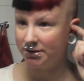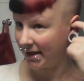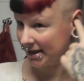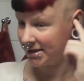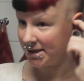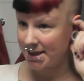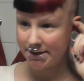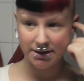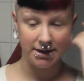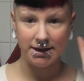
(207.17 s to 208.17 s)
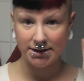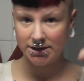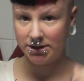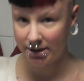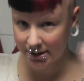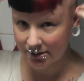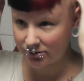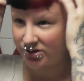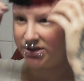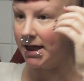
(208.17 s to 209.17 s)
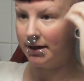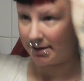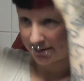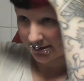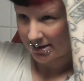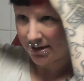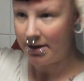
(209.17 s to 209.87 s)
So the idea is to either style it